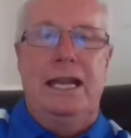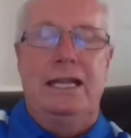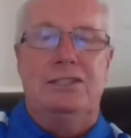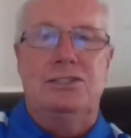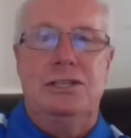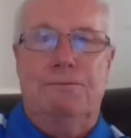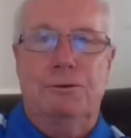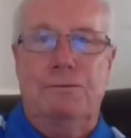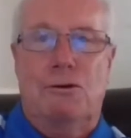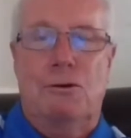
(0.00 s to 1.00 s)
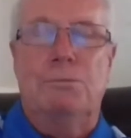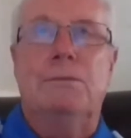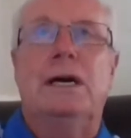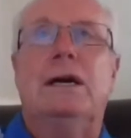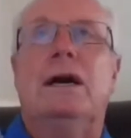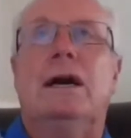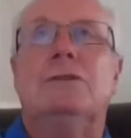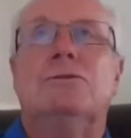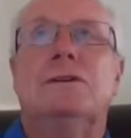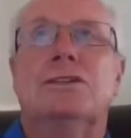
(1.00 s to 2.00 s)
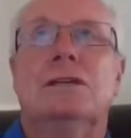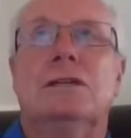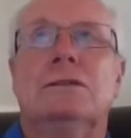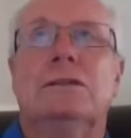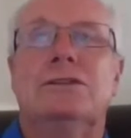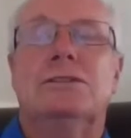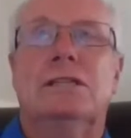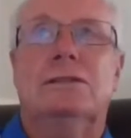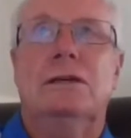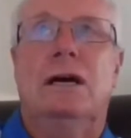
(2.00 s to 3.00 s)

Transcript: It's different from a traditional nasal